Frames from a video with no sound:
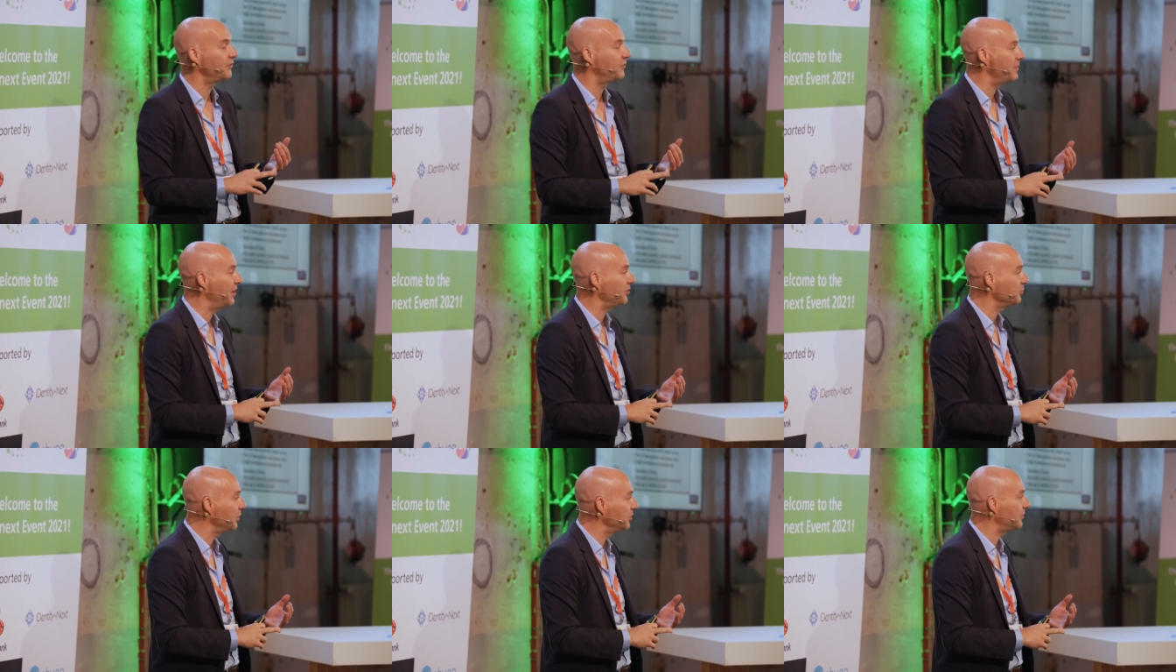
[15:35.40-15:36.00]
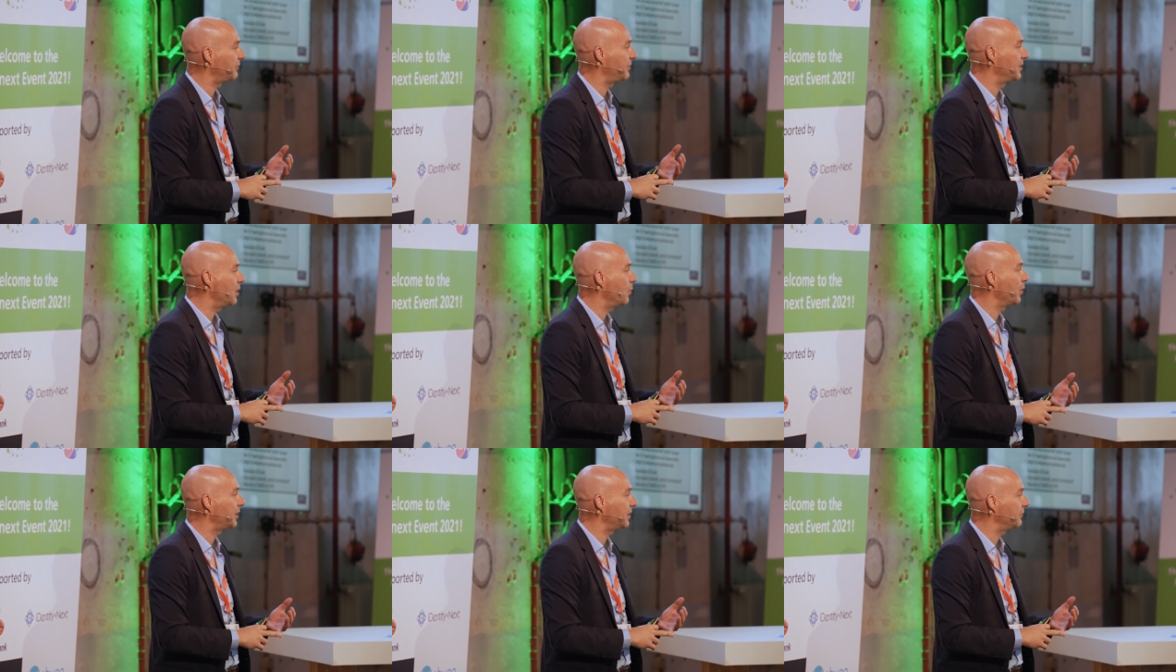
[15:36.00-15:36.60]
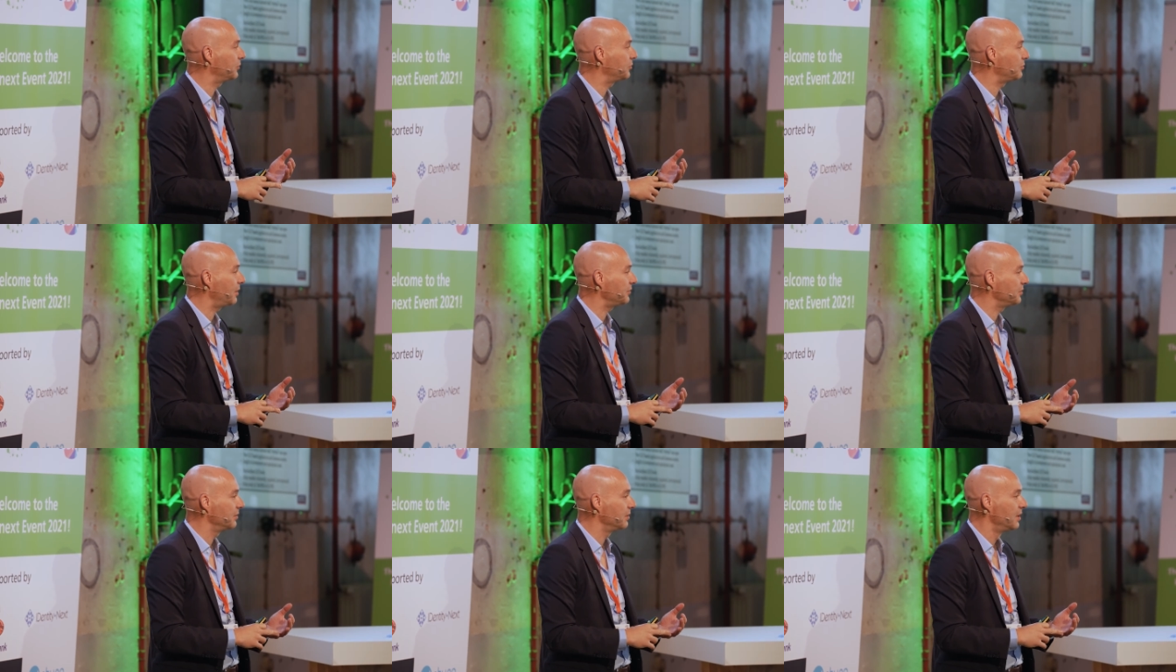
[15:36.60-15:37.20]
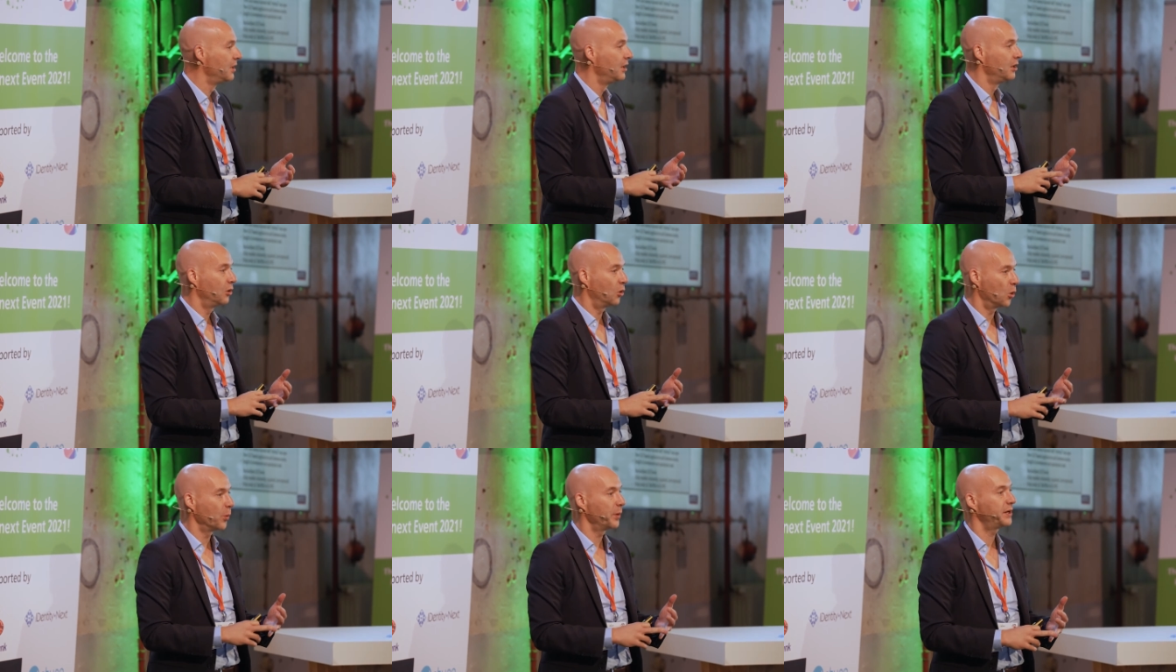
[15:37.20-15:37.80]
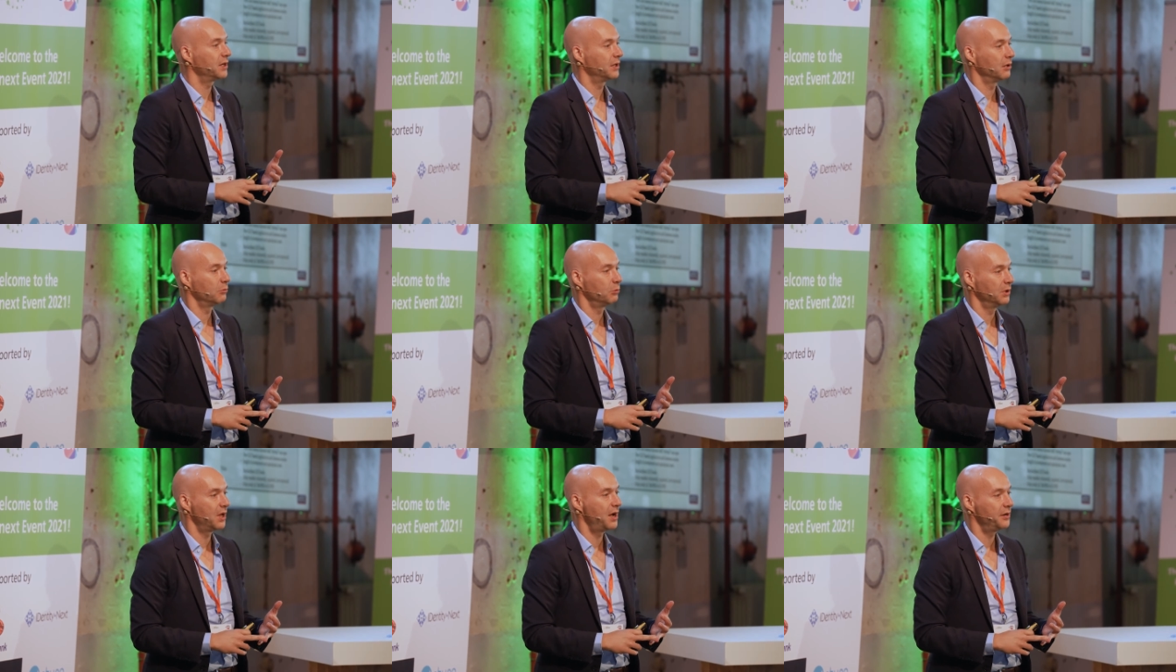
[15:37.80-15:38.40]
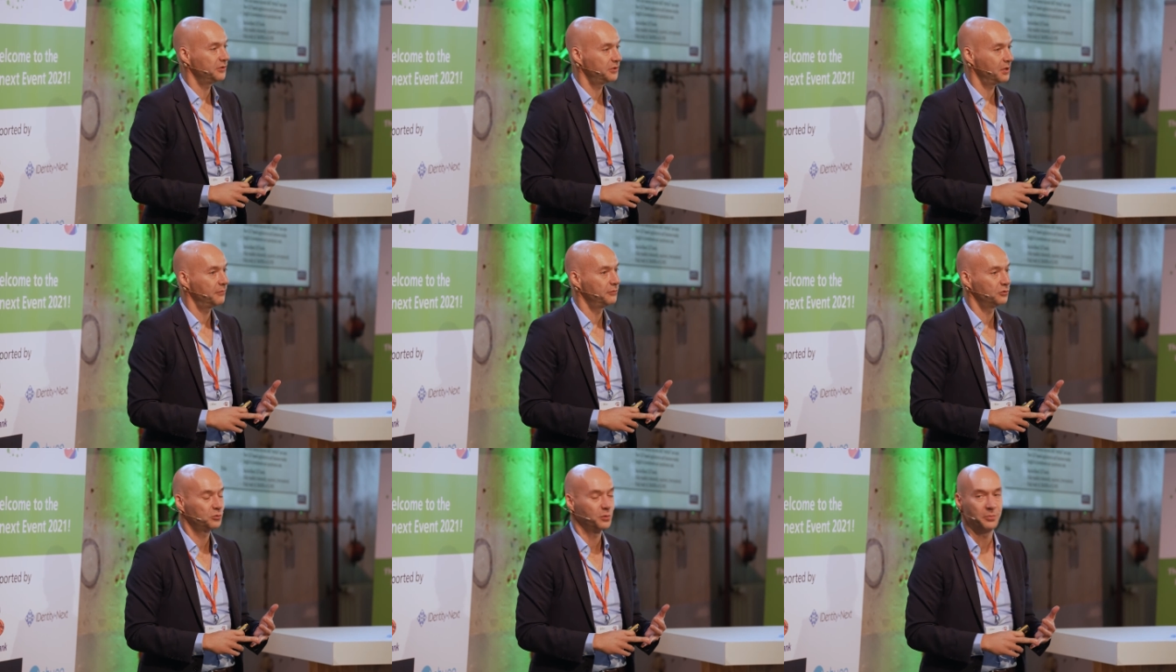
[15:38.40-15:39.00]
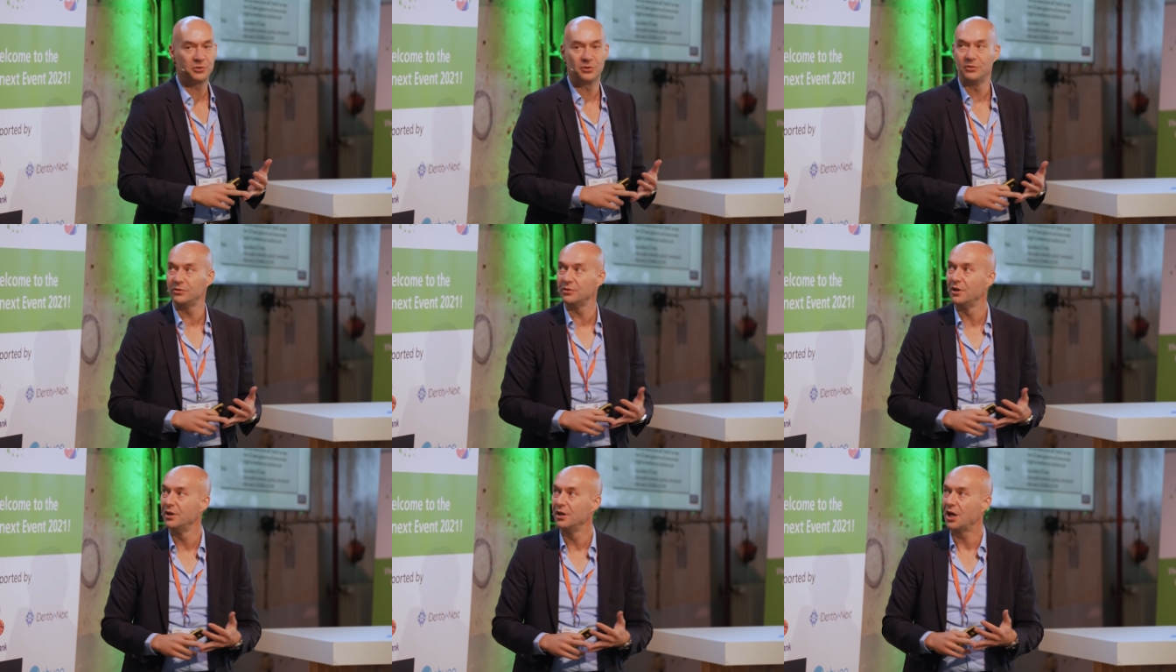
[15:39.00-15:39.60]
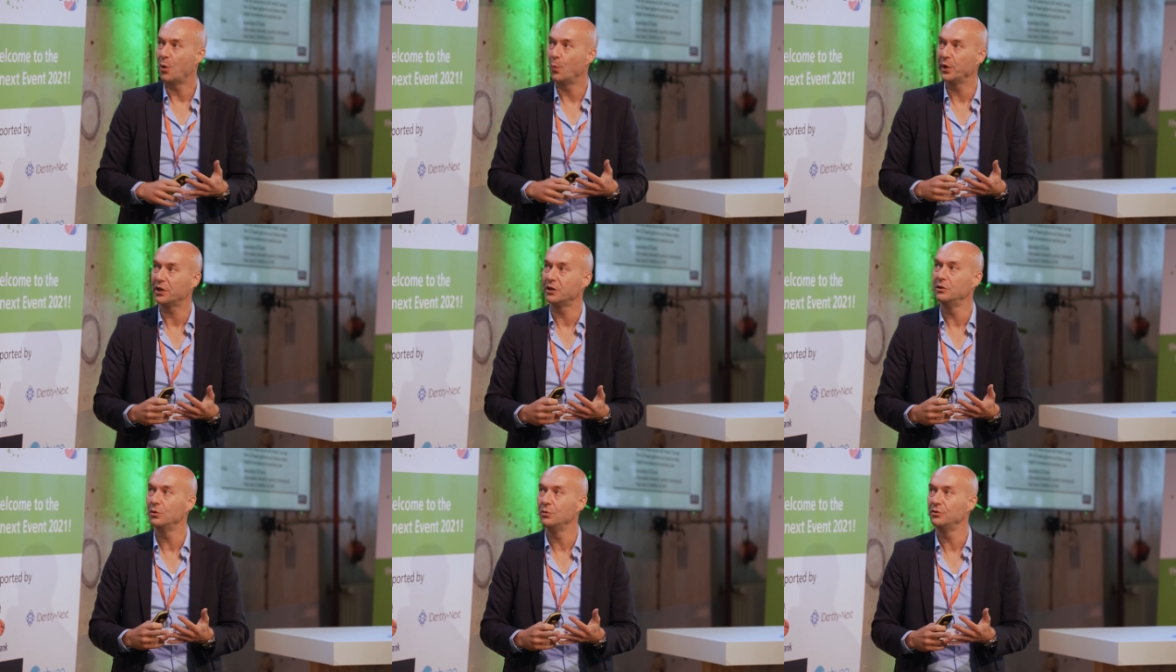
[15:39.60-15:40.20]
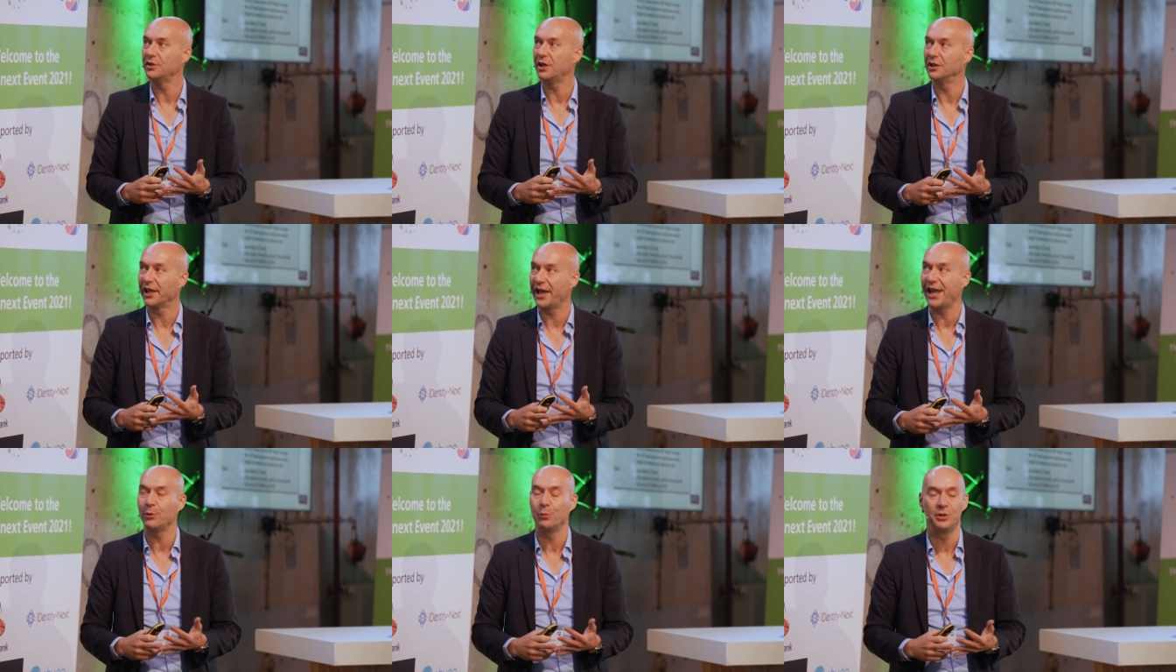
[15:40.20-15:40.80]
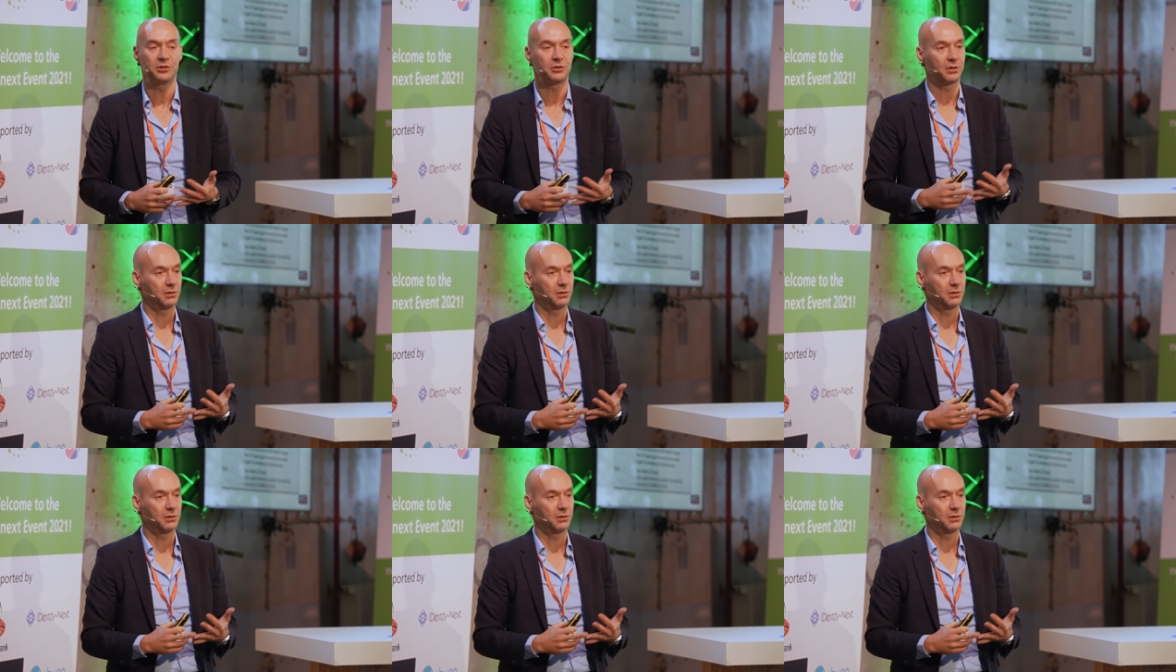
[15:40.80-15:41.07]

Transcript: measurements of the network infrastructure, or we can rely on self-descriptions, and we can use a language